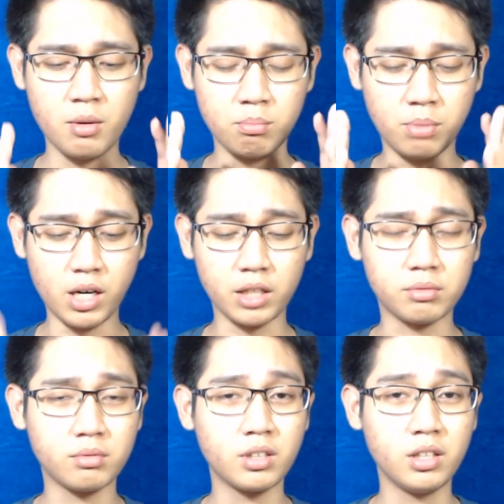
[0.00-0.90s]

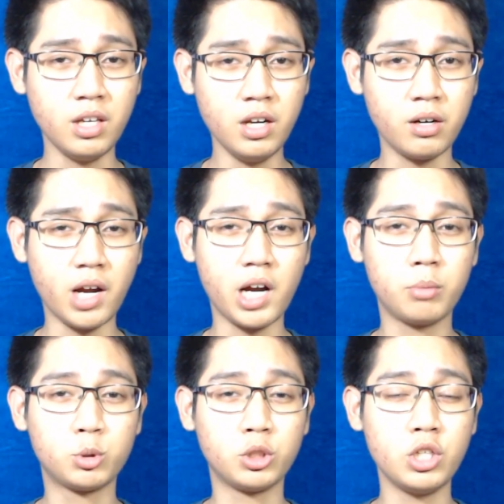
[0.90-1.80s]
But here,
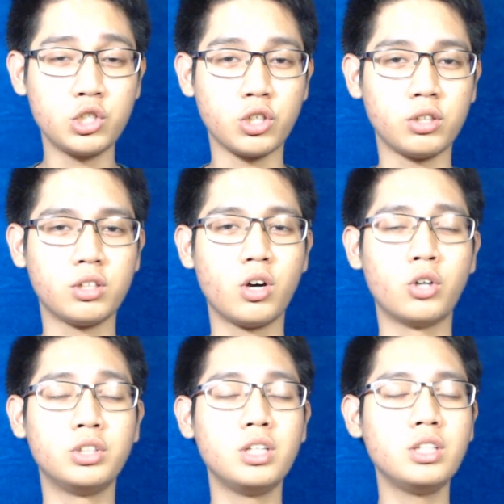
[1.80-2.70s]
Arab Tradition,
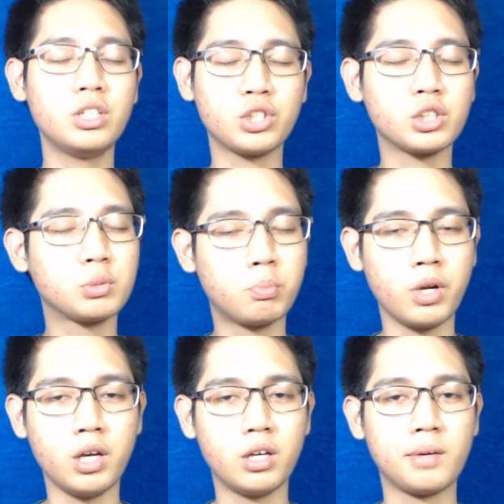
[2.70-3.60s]
on the initial
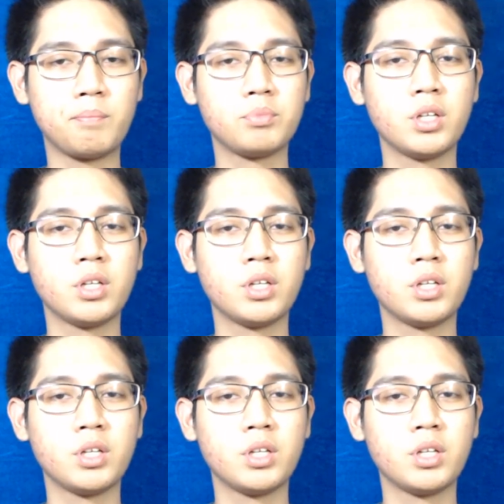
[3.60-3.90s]
spray,